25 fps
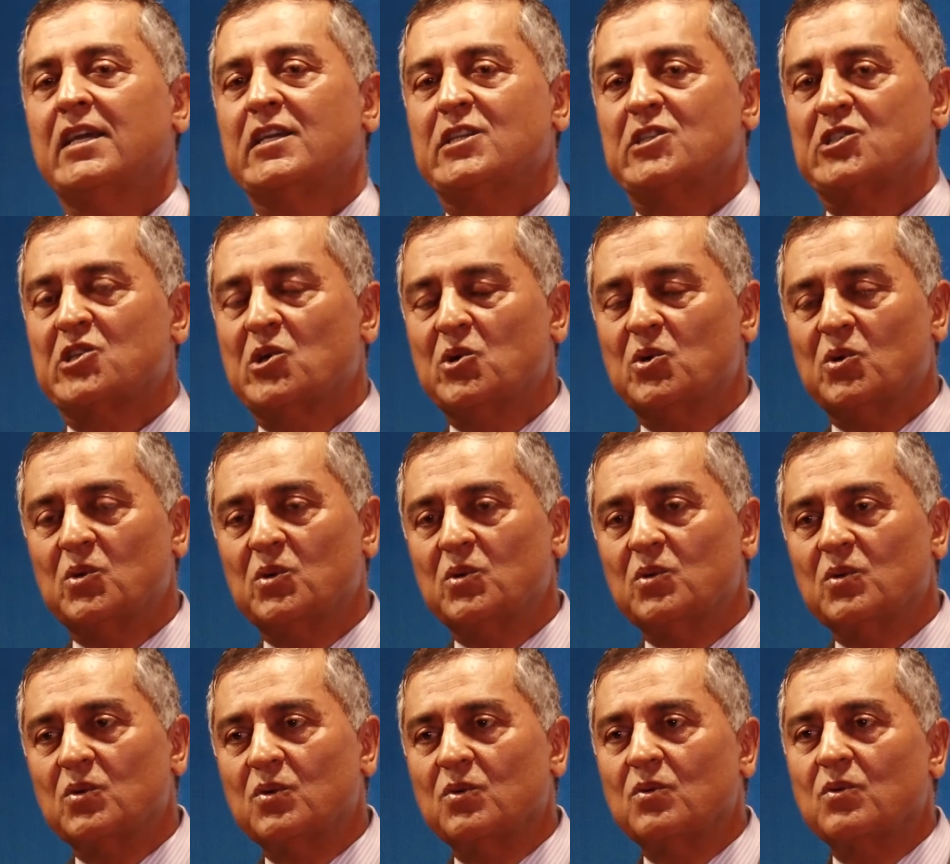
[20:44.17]

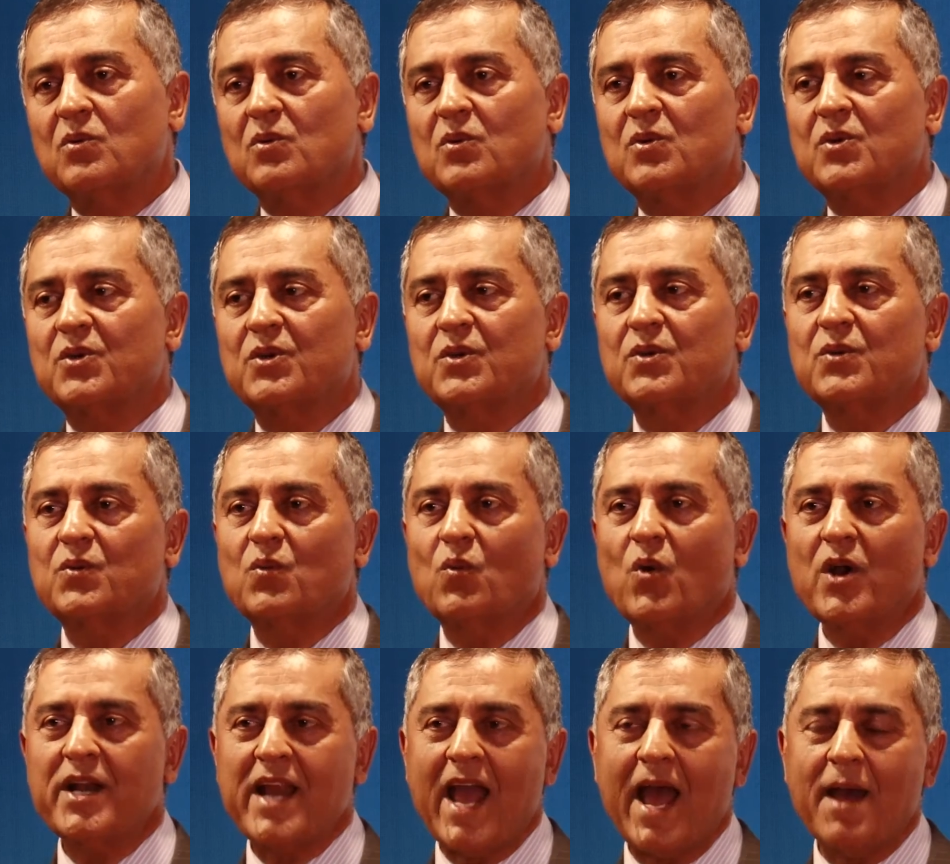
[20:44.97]
So
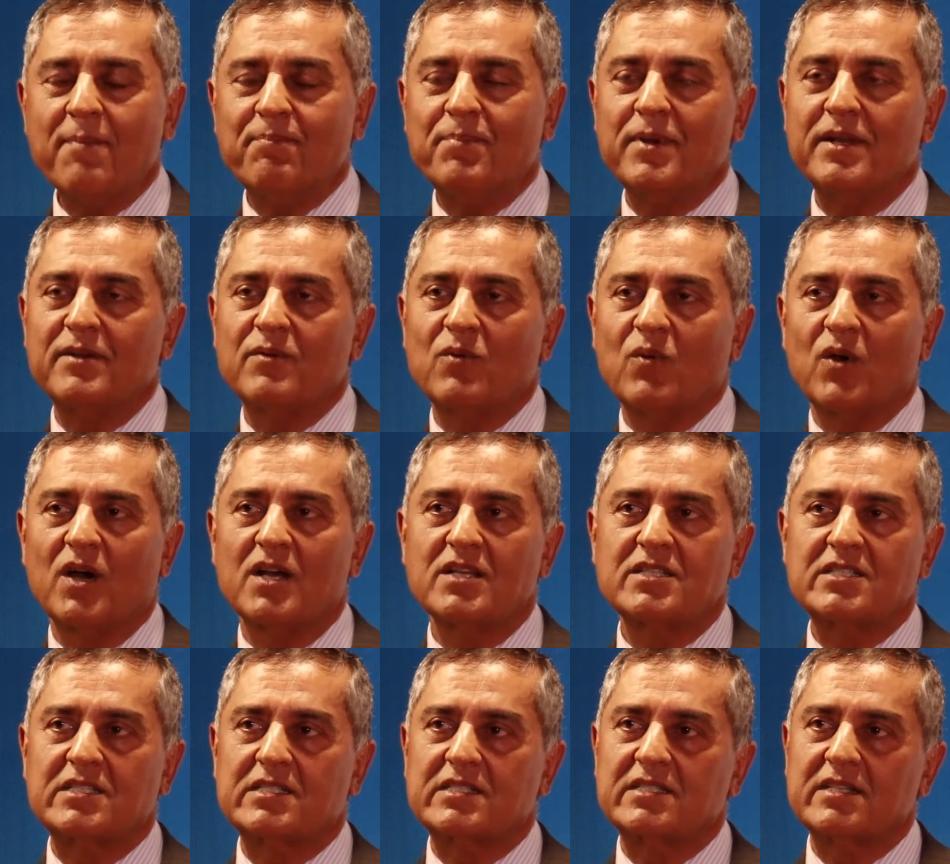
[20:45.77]
what happened
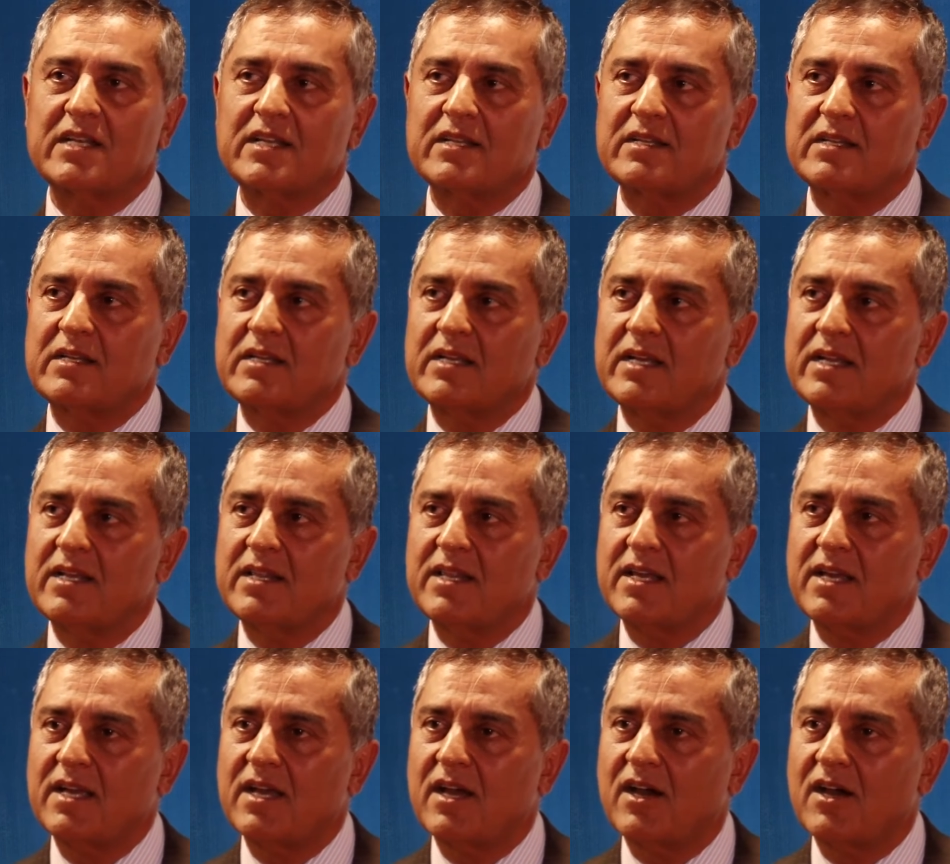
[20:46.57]
was
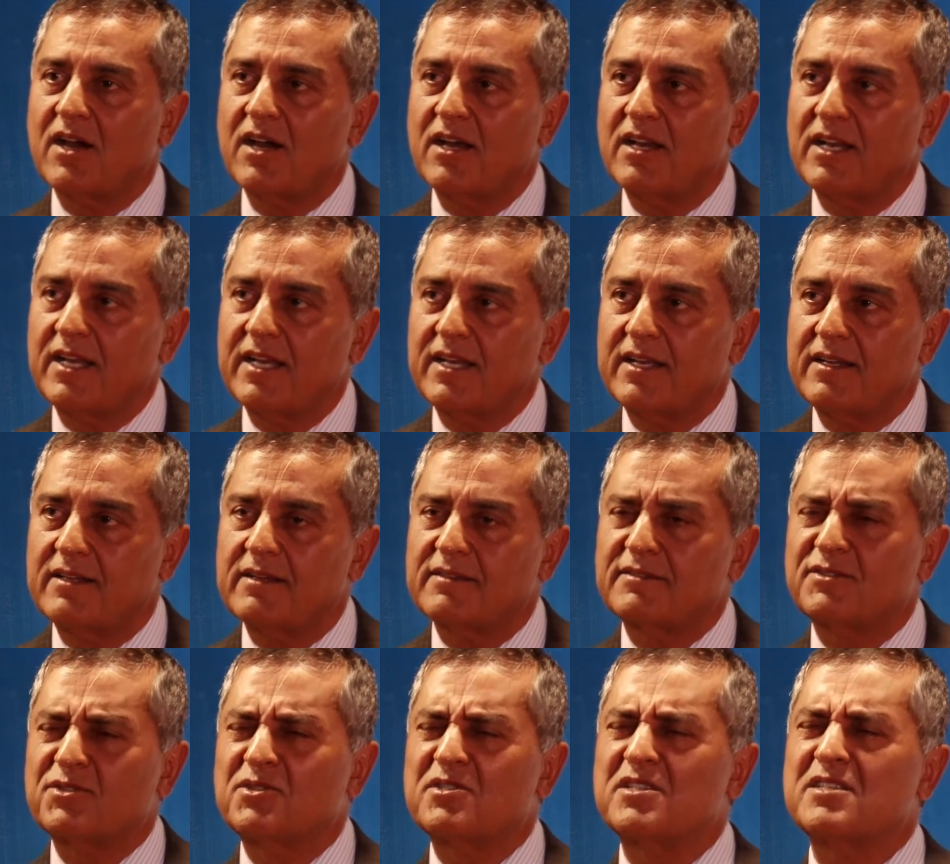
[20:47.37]
in the
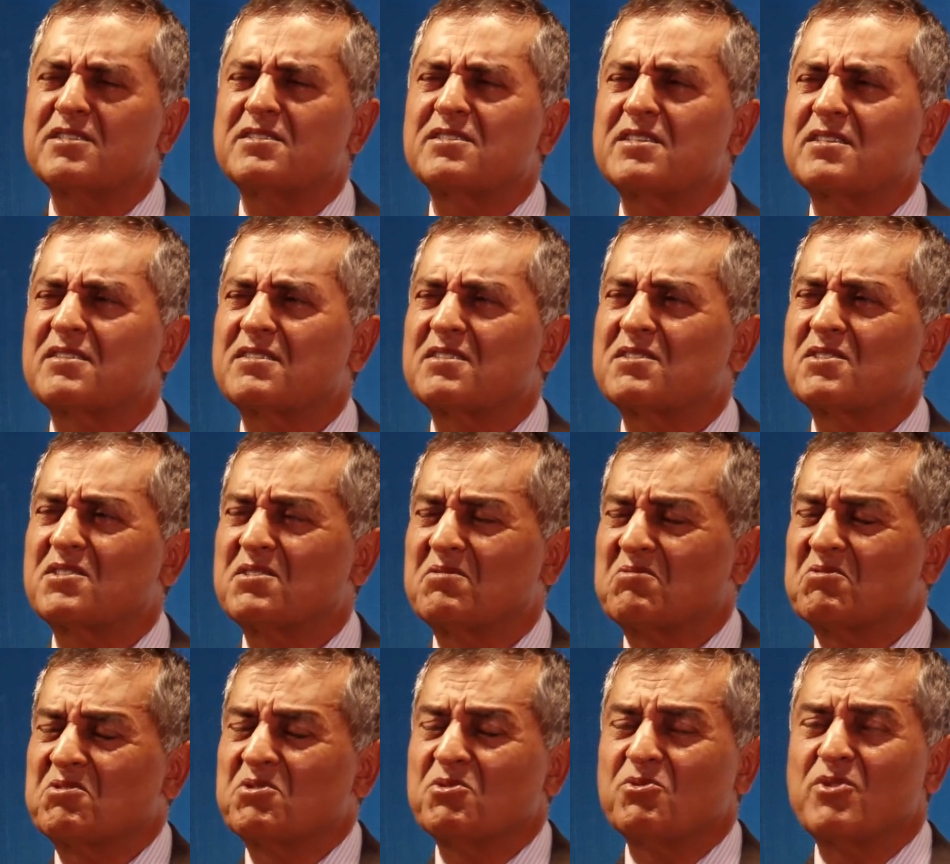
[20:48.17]

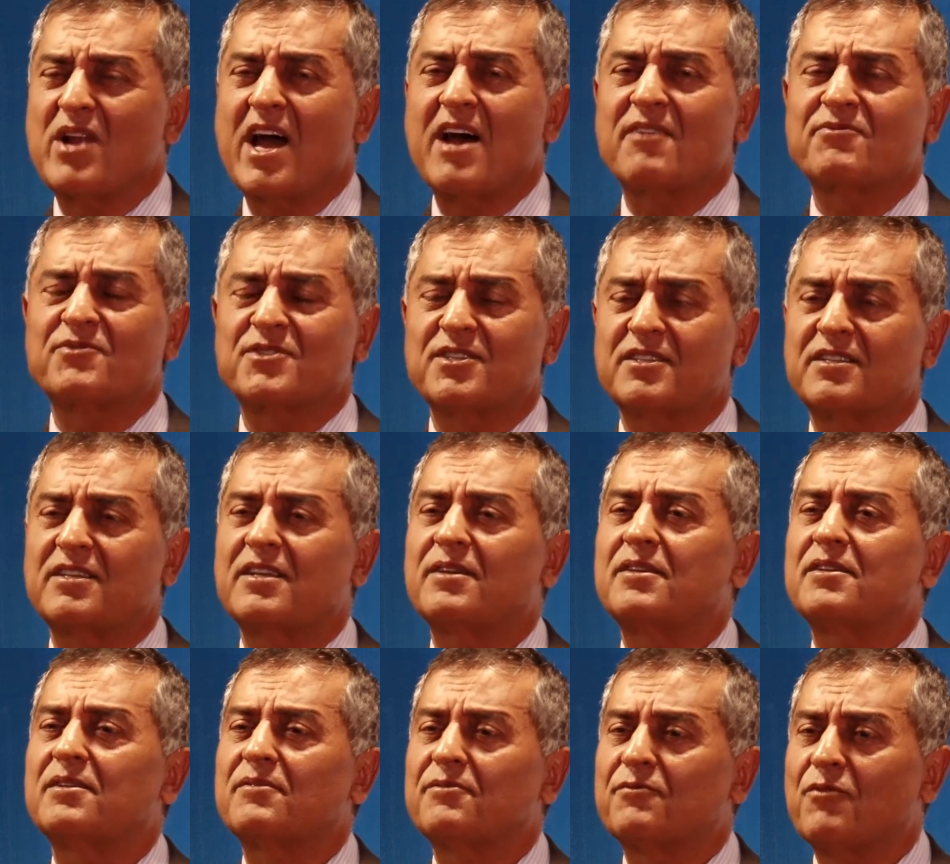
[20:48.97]
soon after
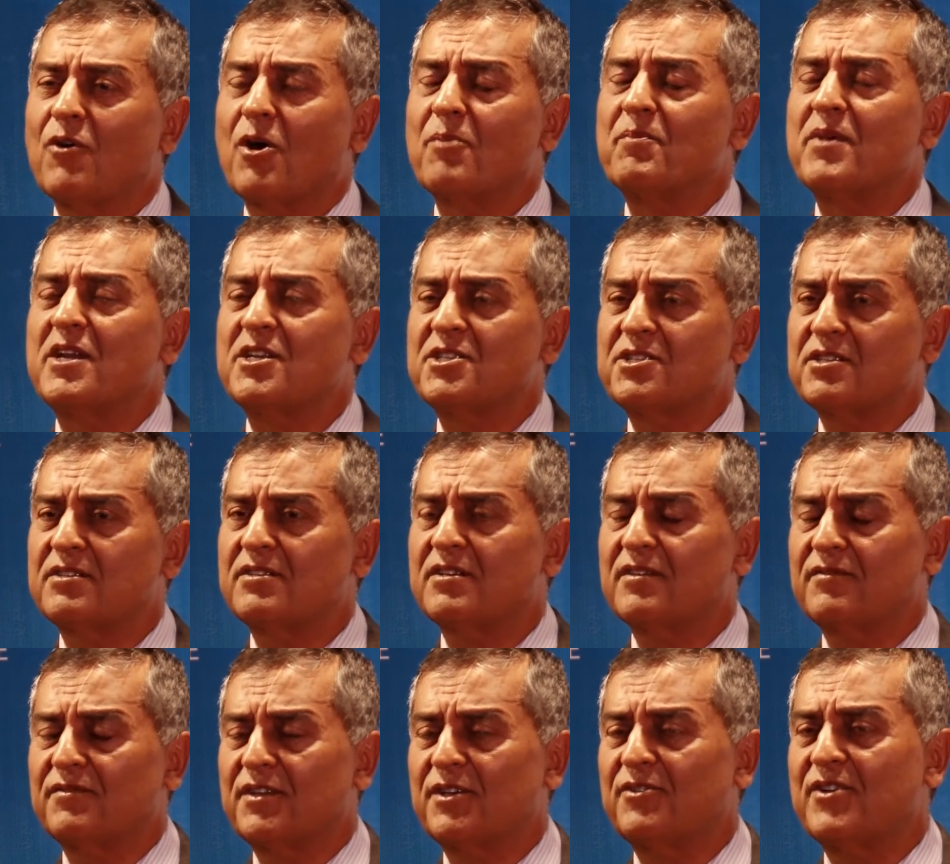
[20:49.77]
the
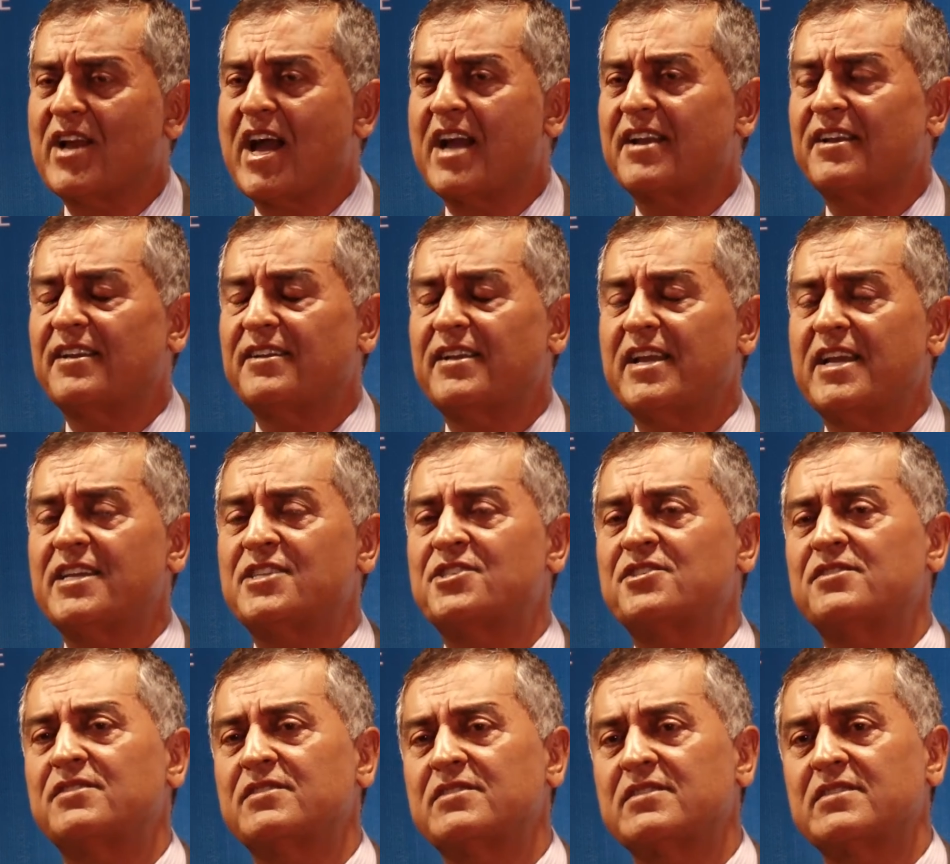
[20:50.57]
formation of the United
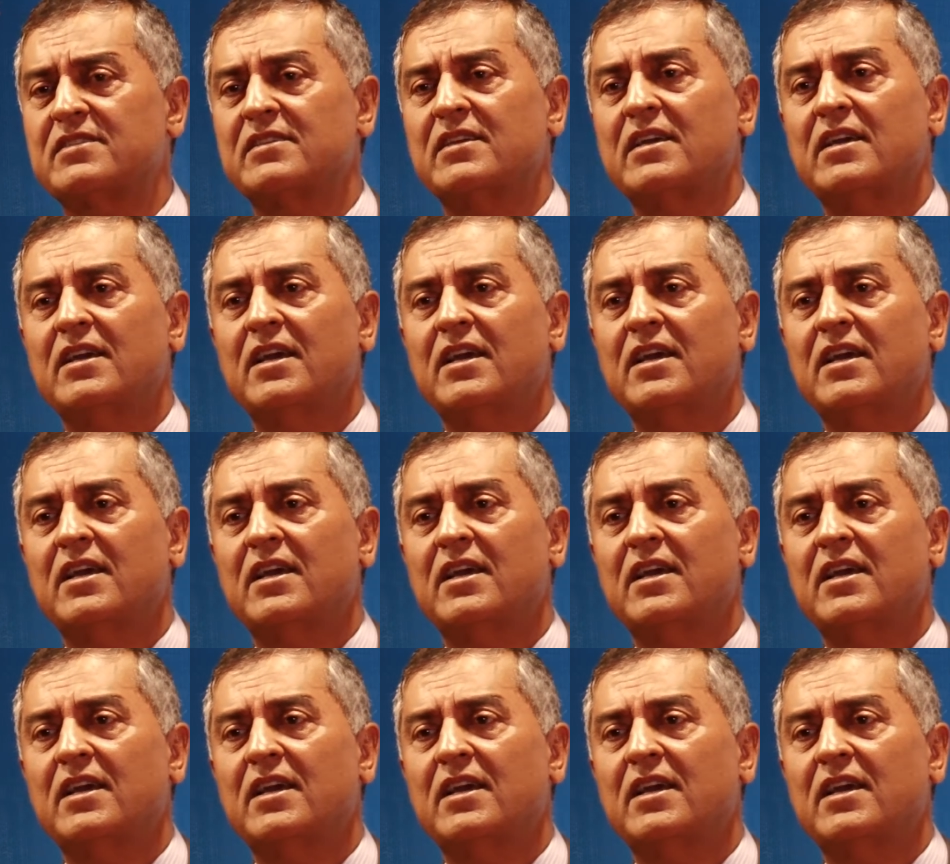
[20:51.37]
Nations,